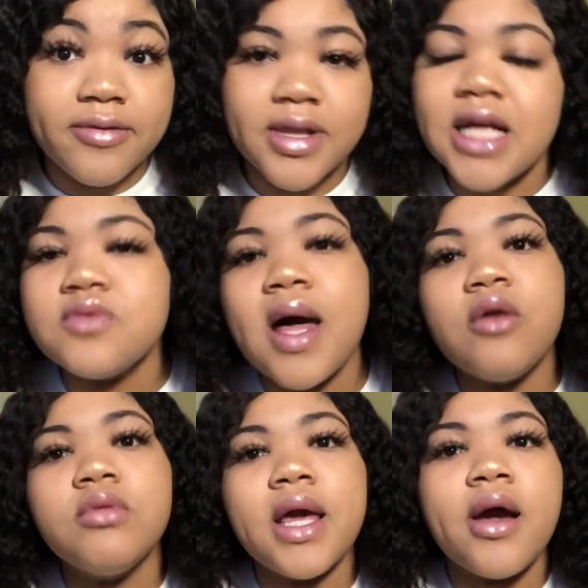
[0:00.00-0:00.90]
And that's why I
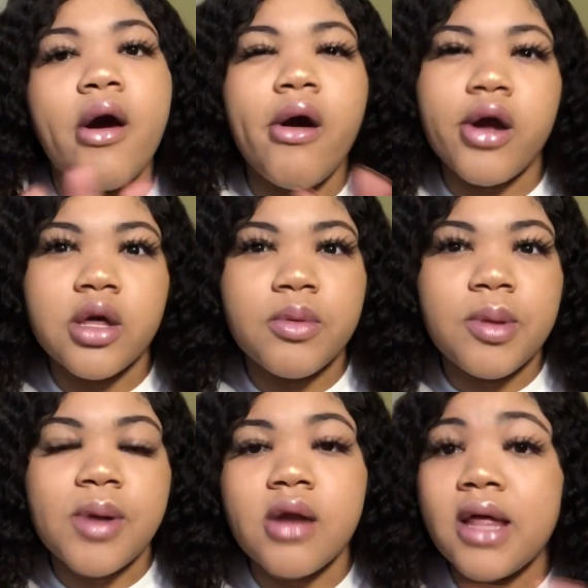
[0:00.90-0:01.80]
don't like arguing with
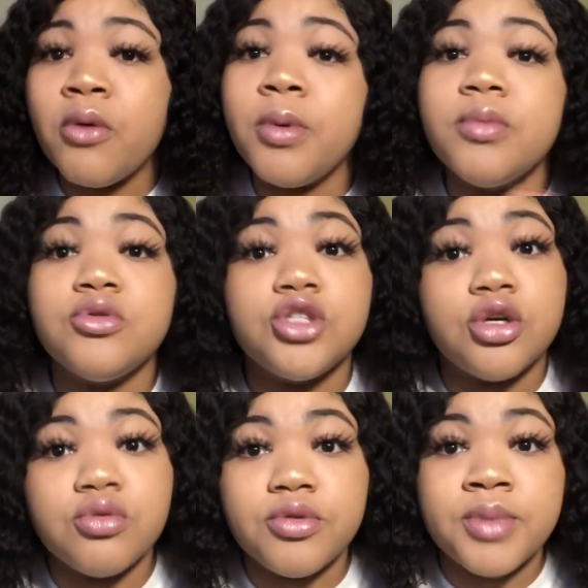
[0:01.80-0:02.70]
people. I don't like when people
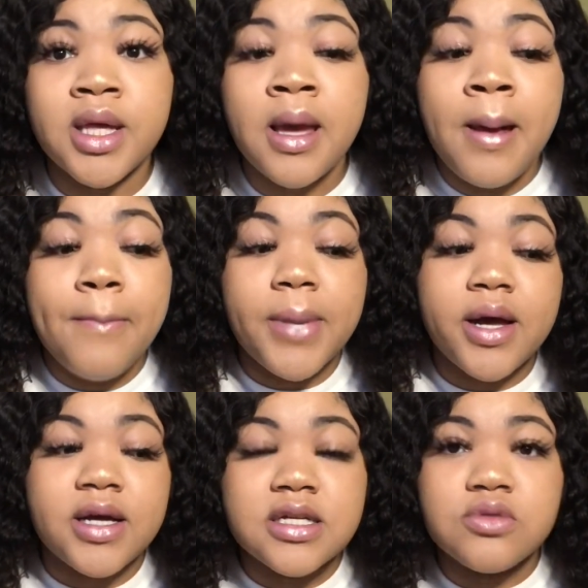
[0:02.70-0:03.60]
joke with me,
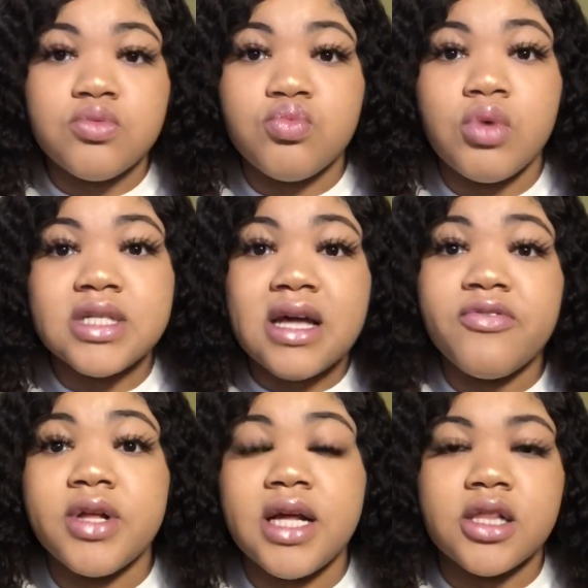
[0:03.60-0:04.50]
because once I
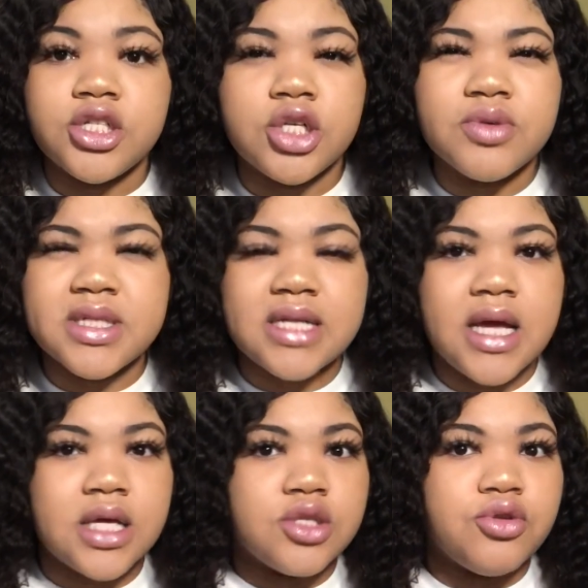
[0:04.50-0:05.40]
feel like the joke is
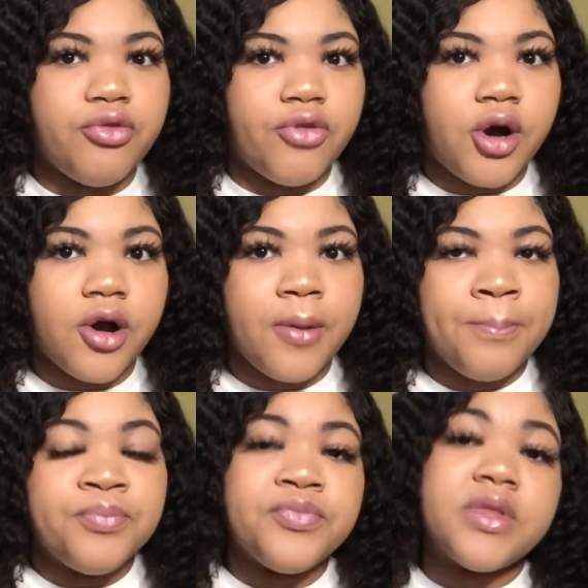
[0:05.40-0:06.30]
taken too far,
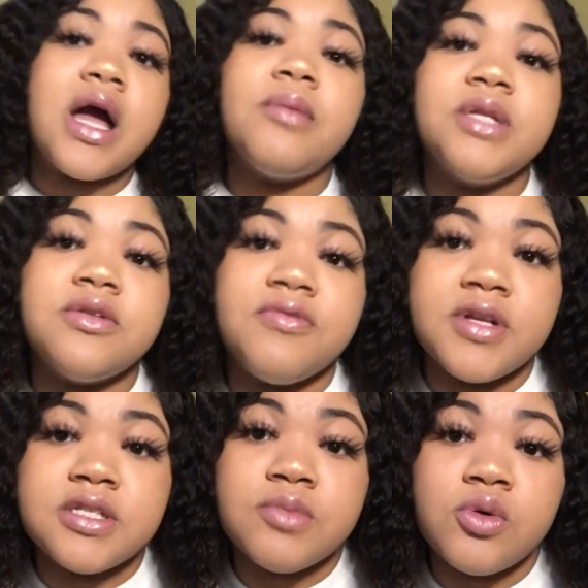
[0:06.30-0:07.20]
now I'm in
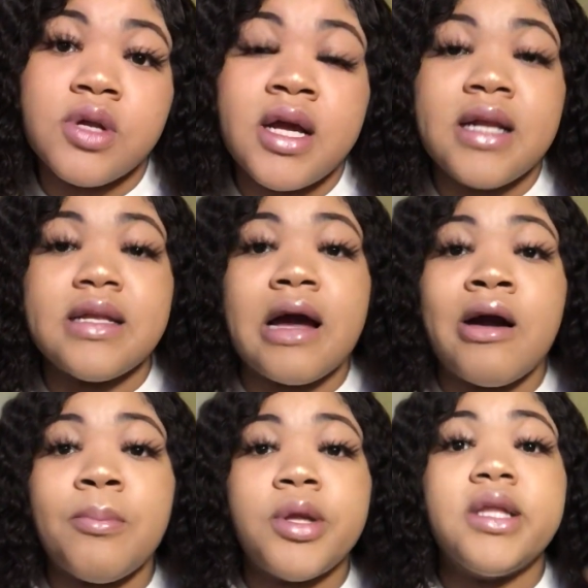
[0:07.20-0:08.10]
defense mode. Now
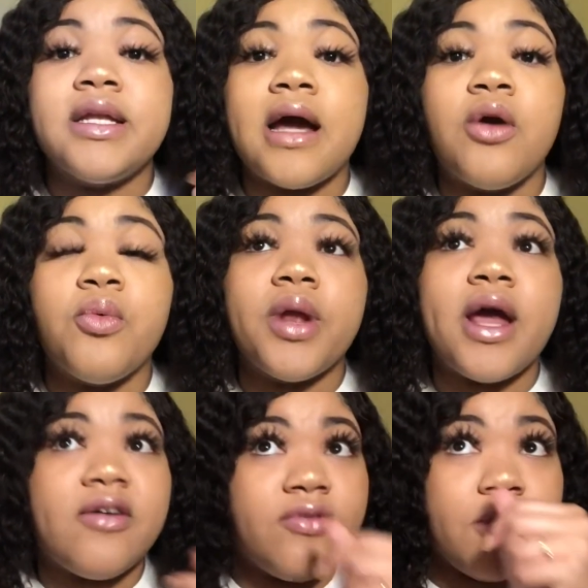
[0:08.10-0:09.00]
I'm pulling out
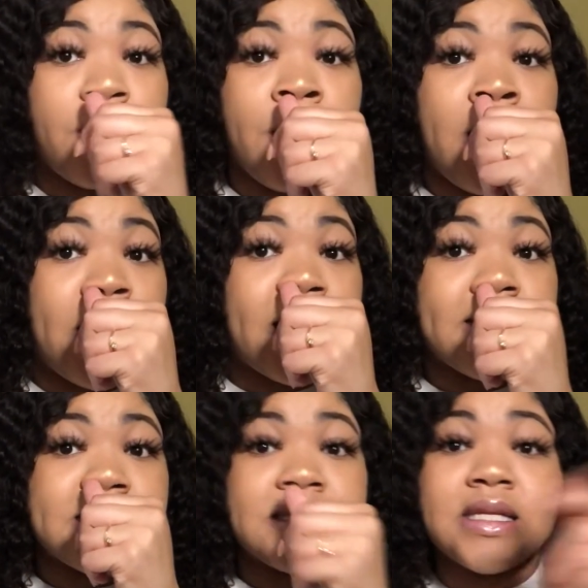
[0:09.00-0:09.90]
whatever
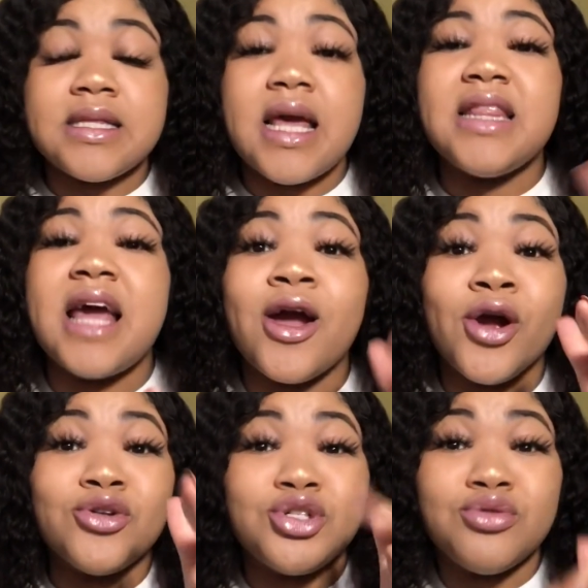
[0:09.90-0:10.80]
is the thing that
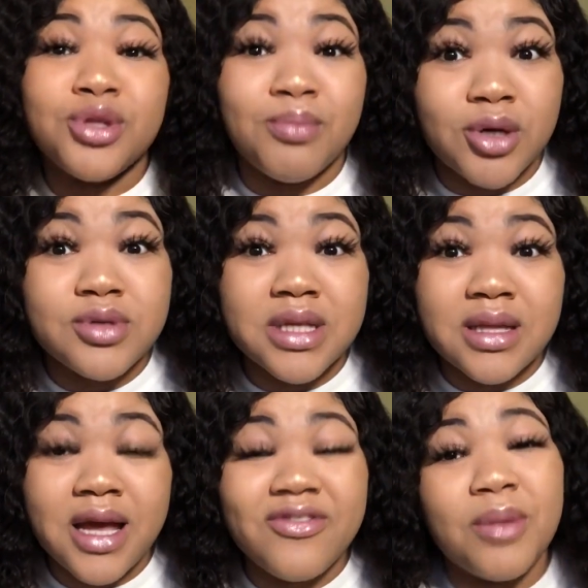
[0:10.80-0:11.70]
hurt you the most in
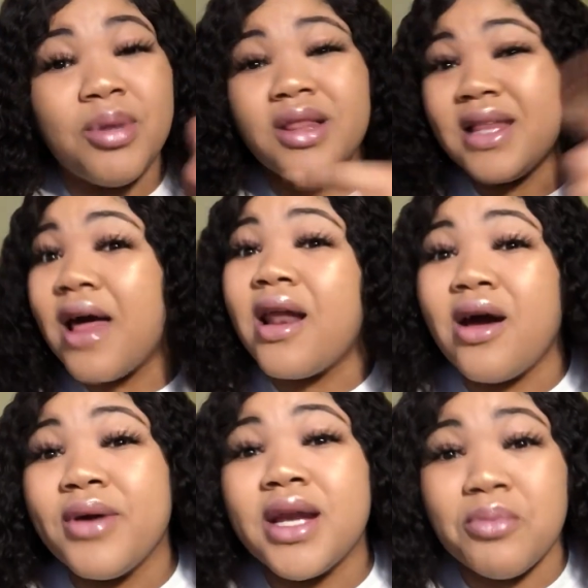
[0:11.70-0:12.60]
life. I'm pulling that
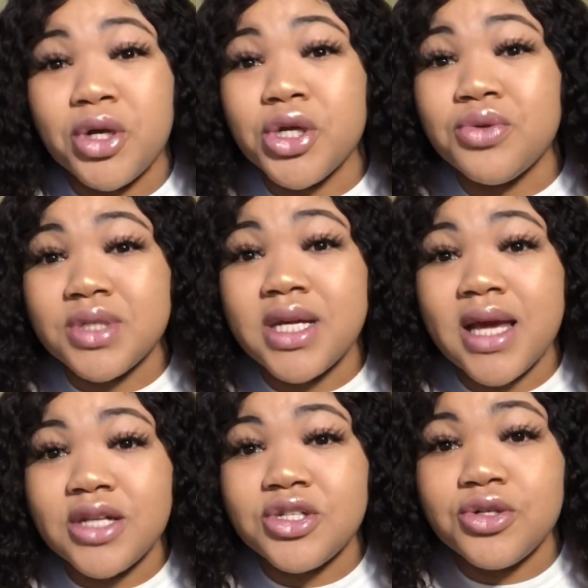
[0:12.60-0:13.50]
out and I'm going to use it
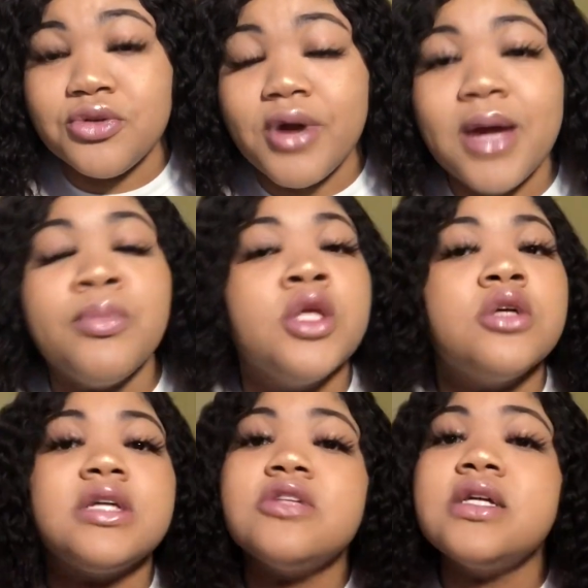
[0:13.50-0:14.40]
against you, right?
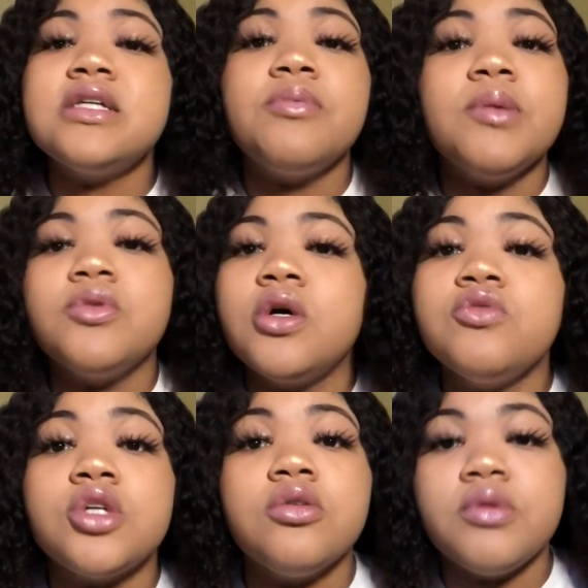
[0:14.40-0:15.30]
So that's why I tell people, don't
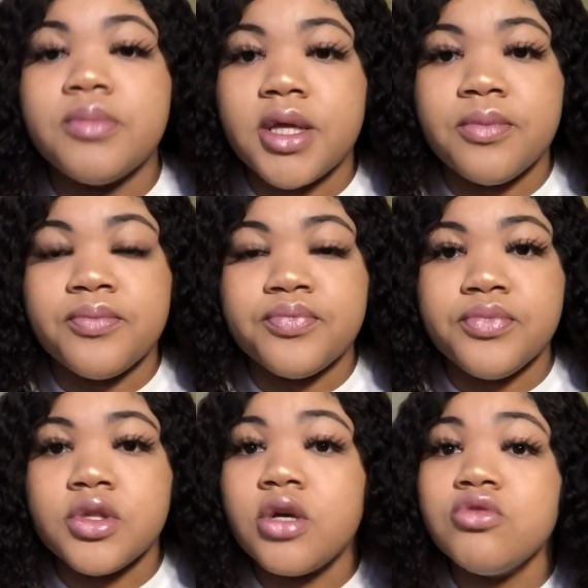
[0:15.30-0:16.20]
joke with me.
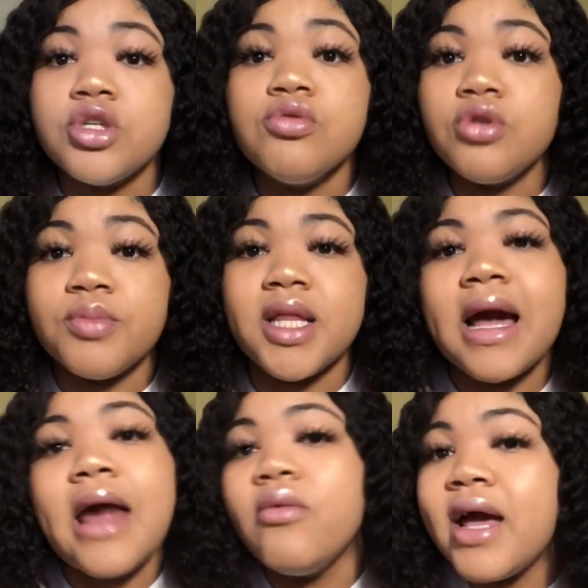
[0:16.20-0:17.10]
Don't joke on me. Like,
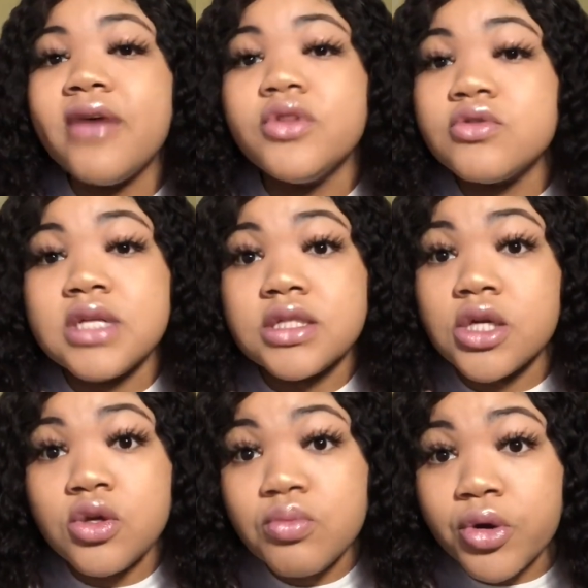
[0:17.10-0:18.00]
I don't have no sense of
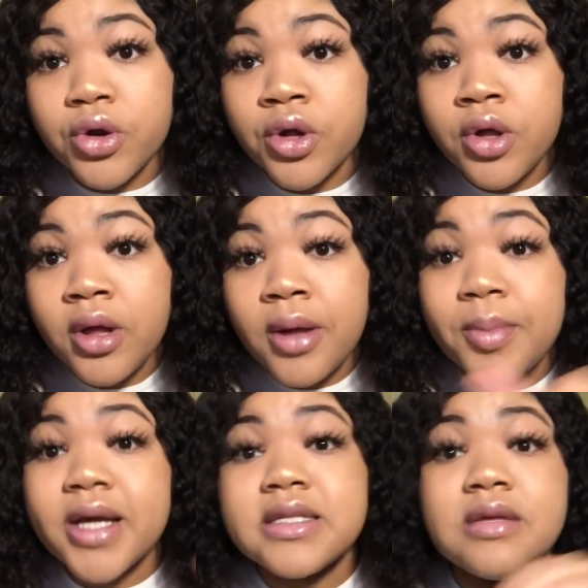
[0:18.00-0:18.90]
humor.
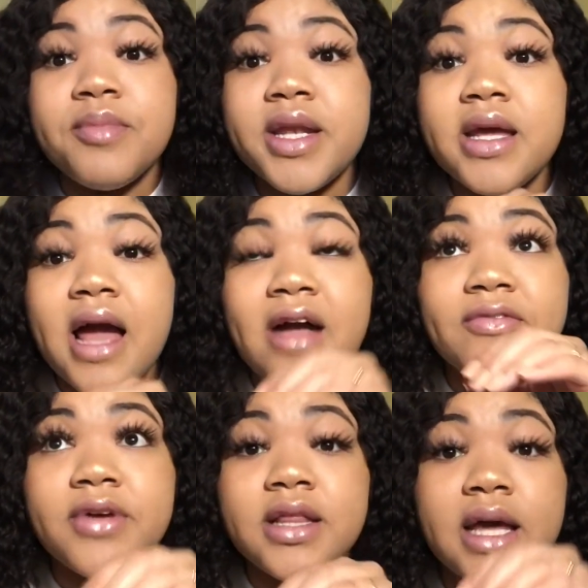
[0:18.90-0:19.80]
Because the minute I
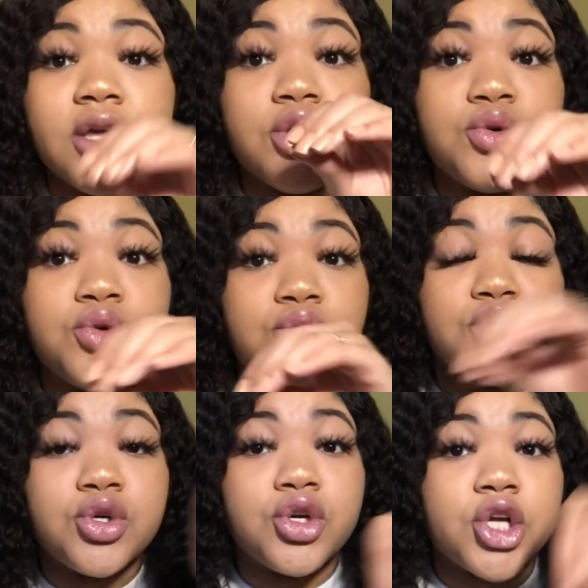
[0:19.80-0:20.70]
feel like
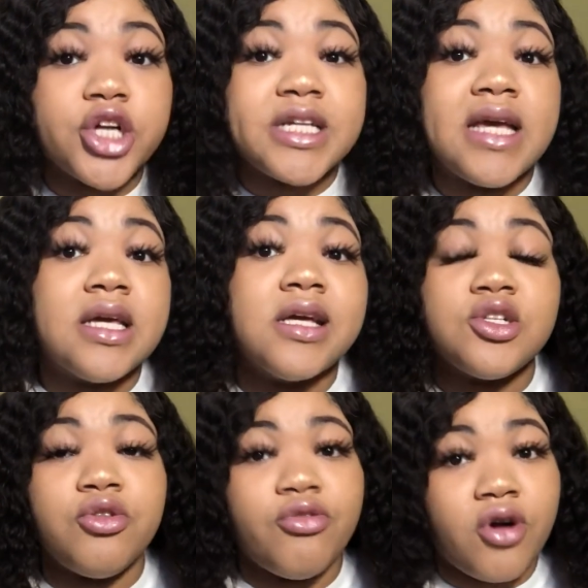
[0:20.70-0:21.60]
you're taking it
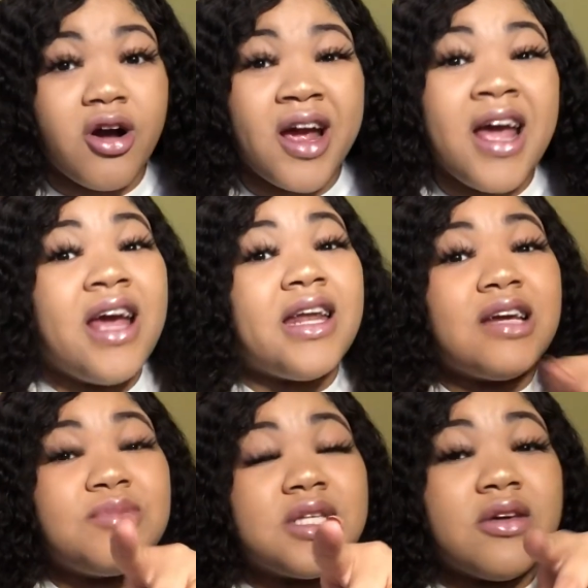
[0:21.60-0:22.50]
too far, and I'm
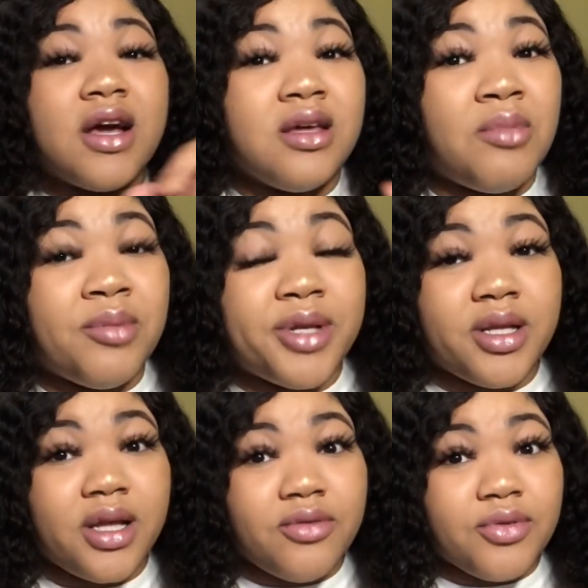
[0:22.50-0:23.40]
gonna tell you how your mama didn't
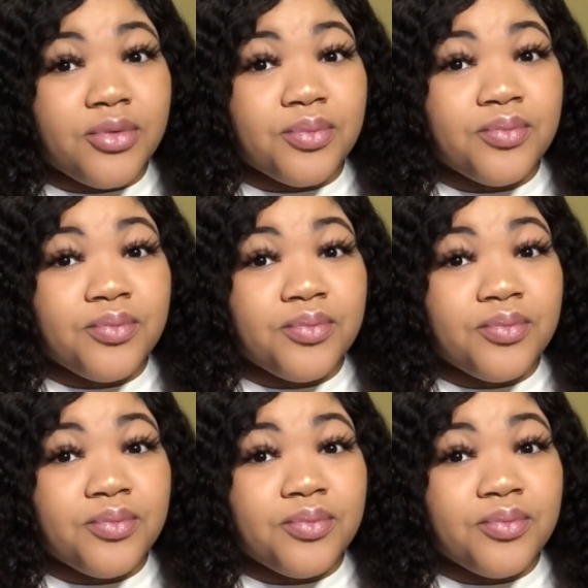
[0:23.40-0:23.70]
love you.